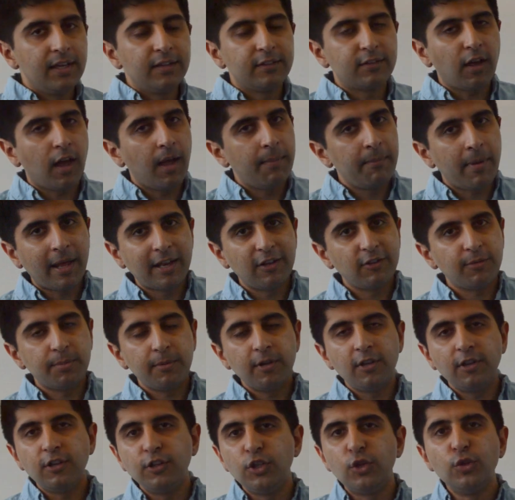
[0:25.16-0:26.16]
Time
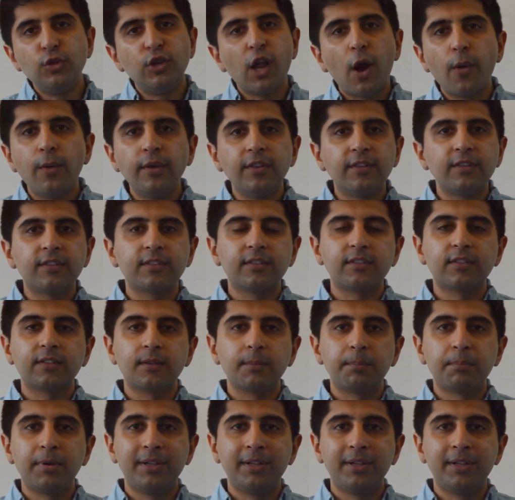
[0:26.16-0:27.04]
management, you know it's